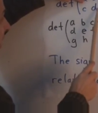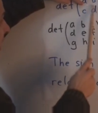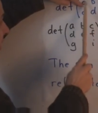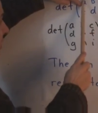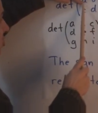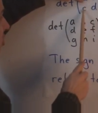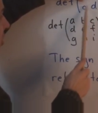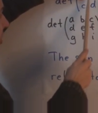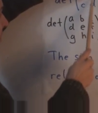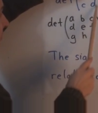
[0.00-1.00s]
and each
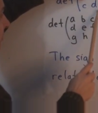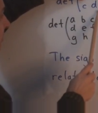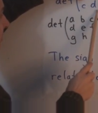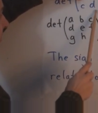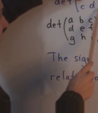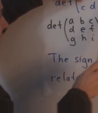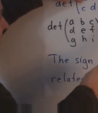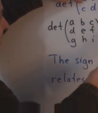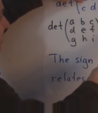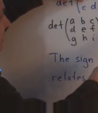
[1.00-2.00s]
column.
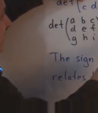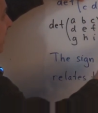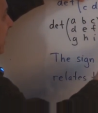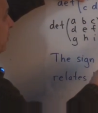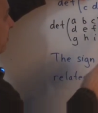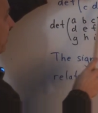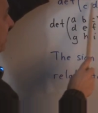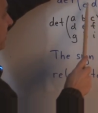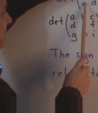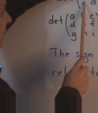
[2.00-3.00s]
The second entry
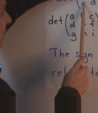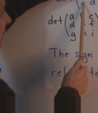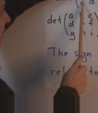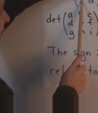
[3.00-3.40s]
BC,